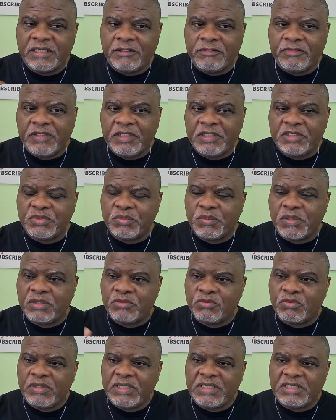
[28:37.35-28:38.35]
if each
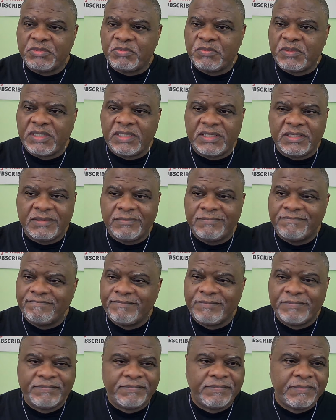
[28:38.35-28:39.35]
one reach one,
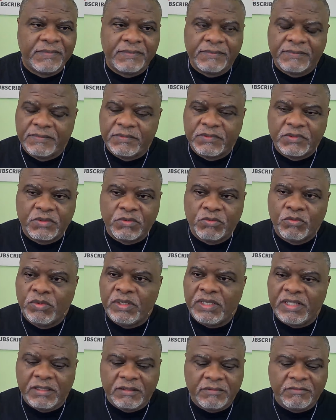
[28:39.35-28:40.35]

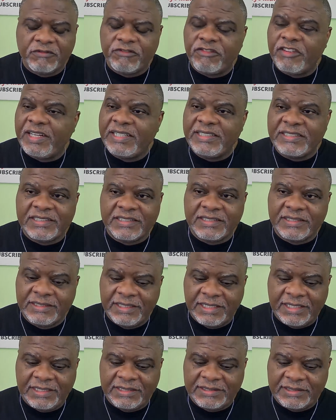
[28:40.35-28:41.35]
we can fight this
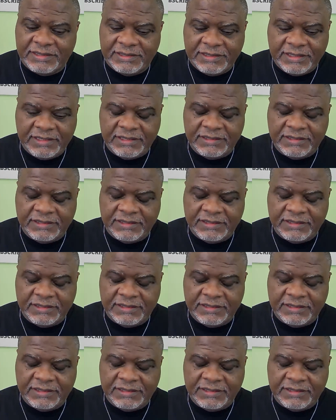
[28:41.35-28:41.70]
nonsense.